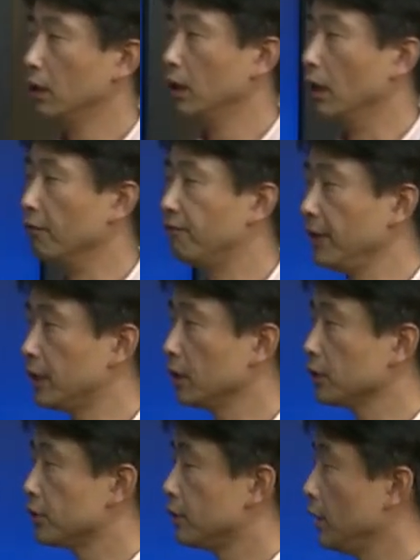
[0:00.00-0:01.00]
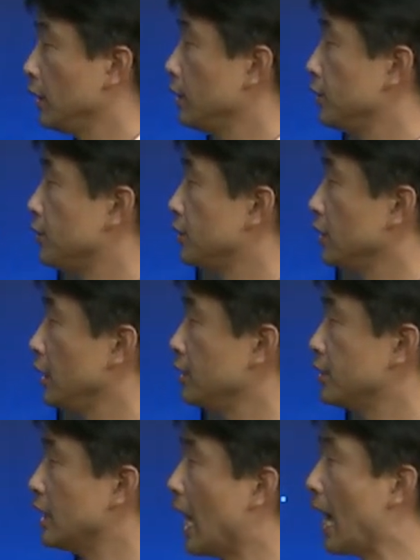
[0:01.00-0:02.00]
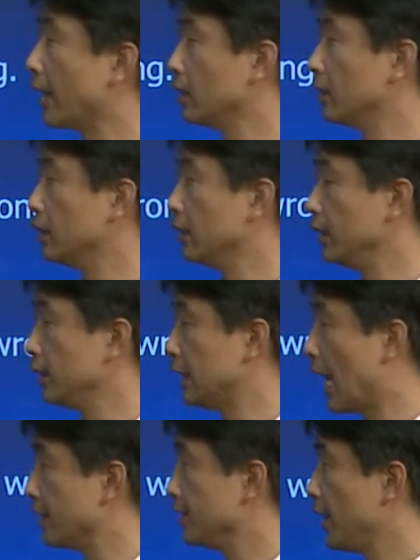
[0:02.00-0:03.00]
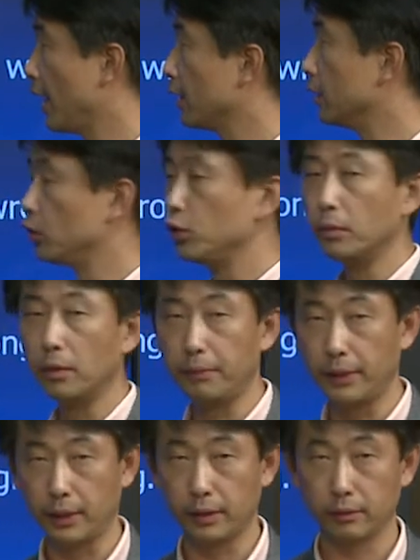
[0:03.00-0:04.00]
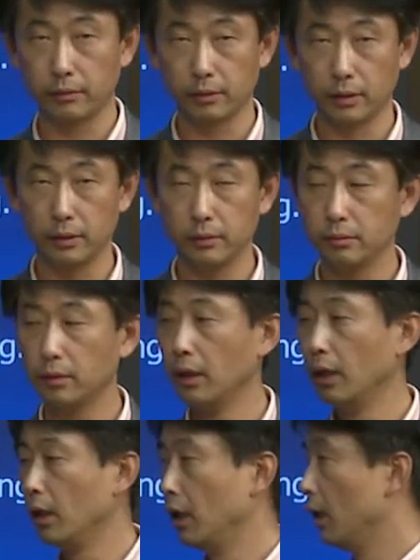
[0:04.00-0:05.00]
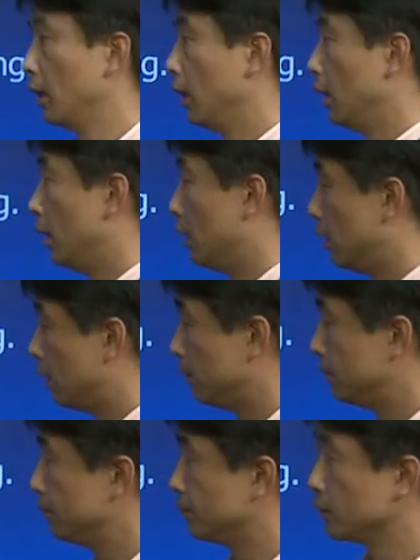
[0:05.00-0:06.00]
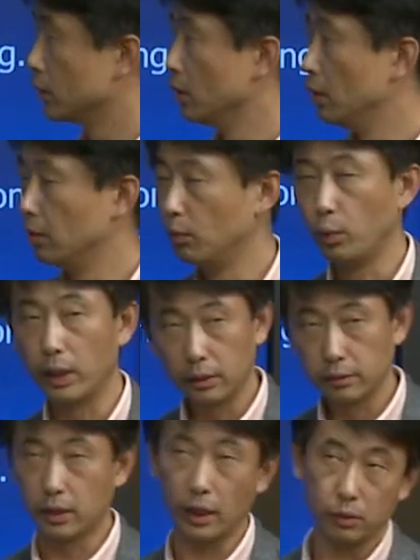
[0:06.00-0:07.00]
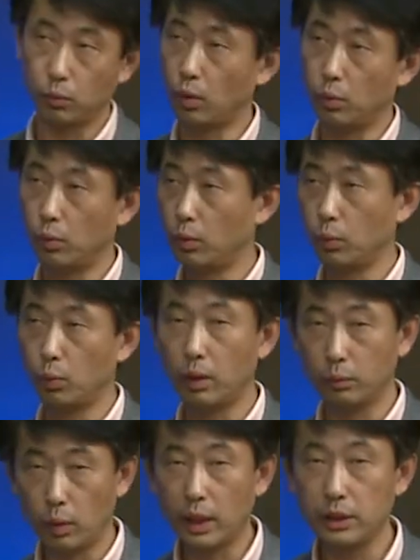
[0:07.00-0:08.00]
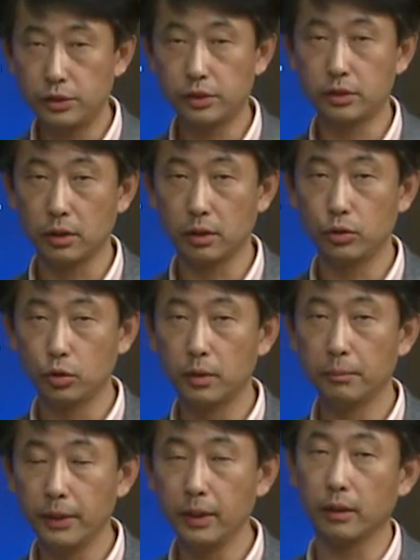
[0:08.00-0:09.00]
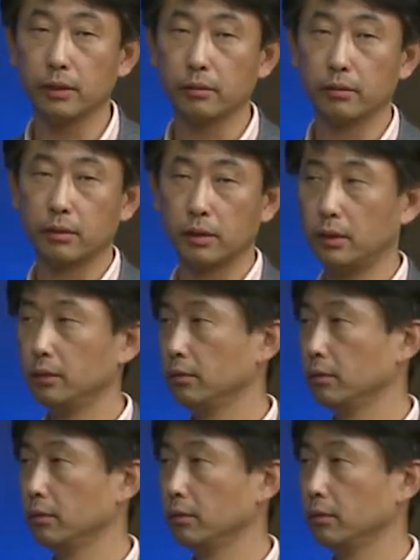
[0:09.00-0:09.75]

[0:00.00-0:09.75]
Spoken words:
a fetus is not yet a human being. Okay, well then what is a human being? Okay,